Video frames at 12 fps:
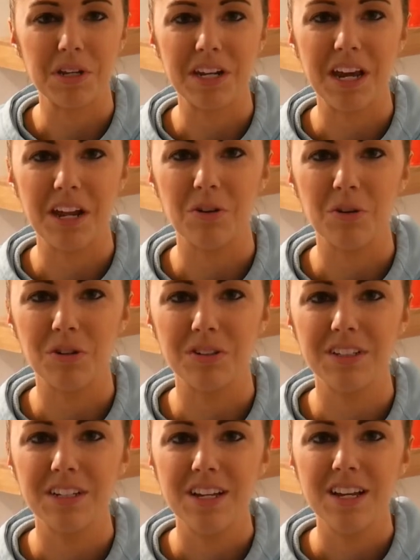I got to
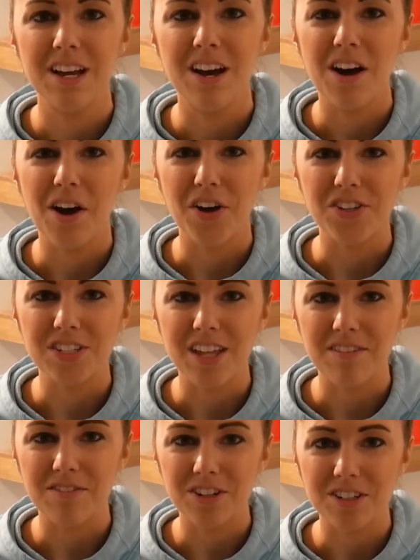hold onto
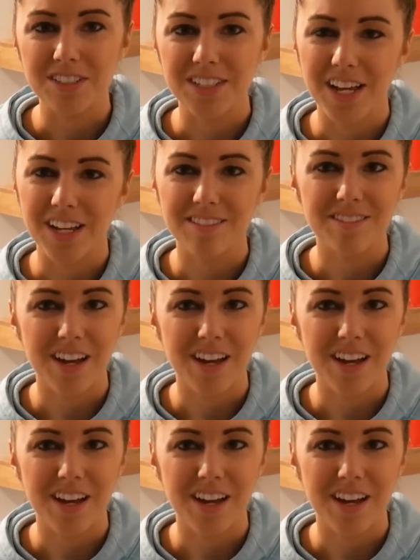that verse that